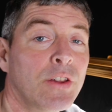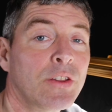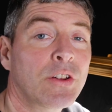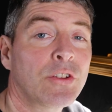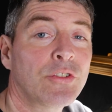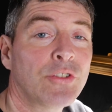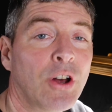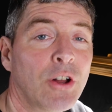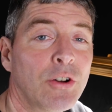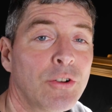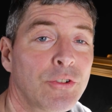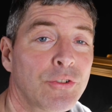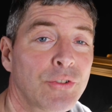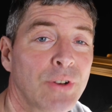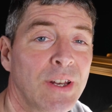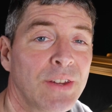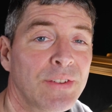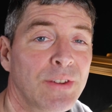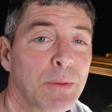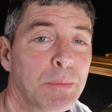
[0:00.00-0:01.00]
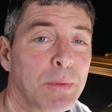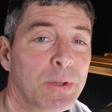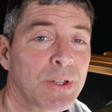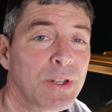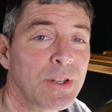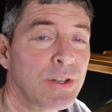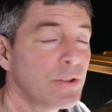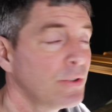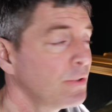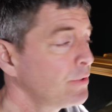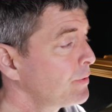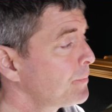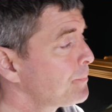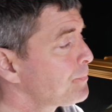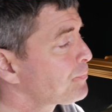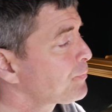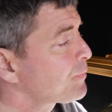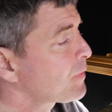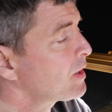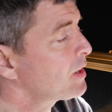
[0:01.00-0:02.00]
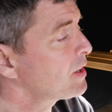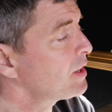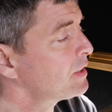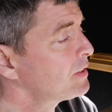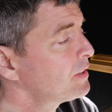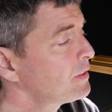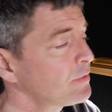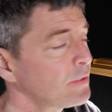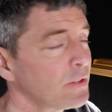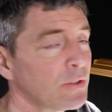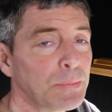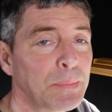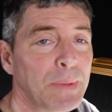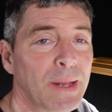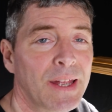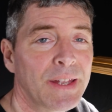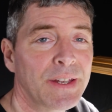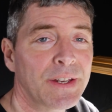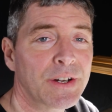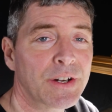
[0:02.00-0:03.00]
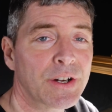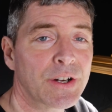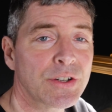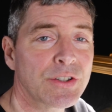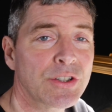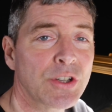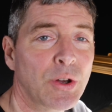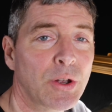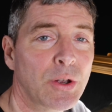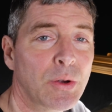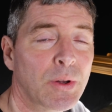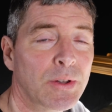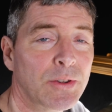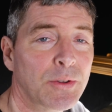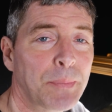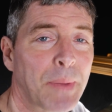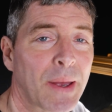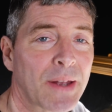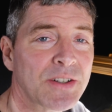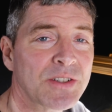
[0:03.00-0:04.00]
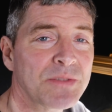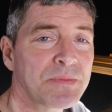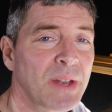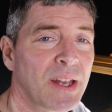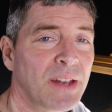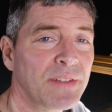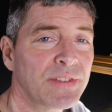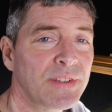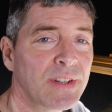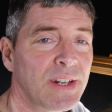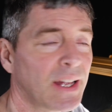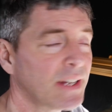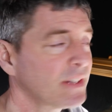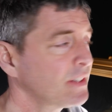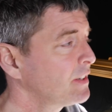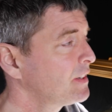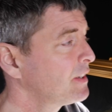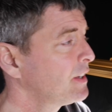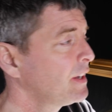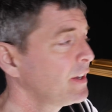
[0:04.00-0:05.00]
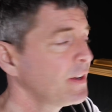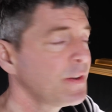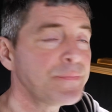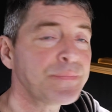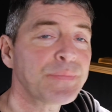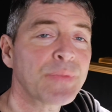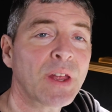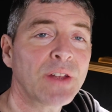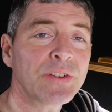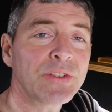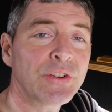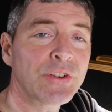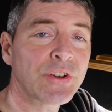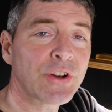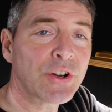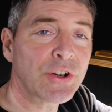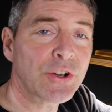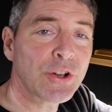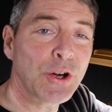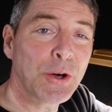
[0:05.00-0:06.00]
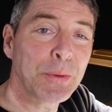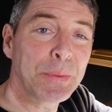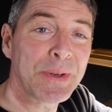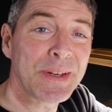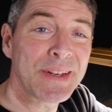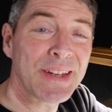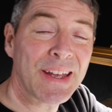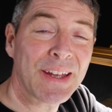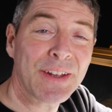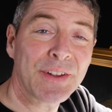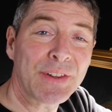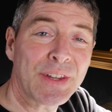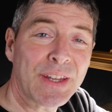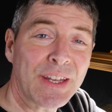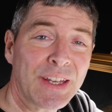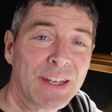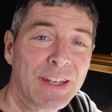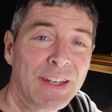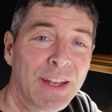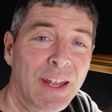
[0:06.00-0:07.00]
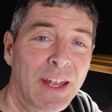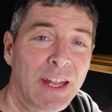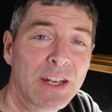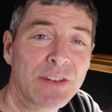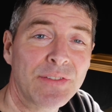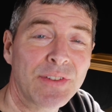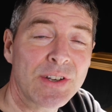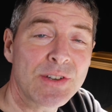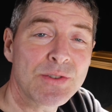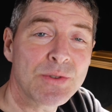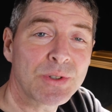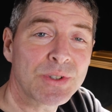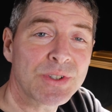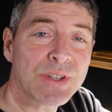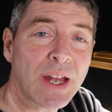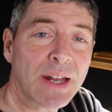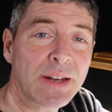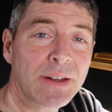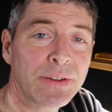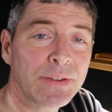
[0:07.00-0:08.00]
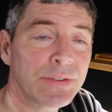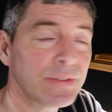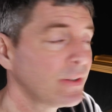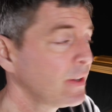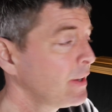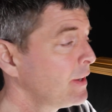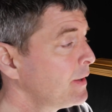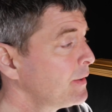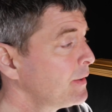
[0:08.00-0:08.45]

But the controller is really simple to use. You've got this display here showing what spectrum you have selected. As you turn up and down the individual channels,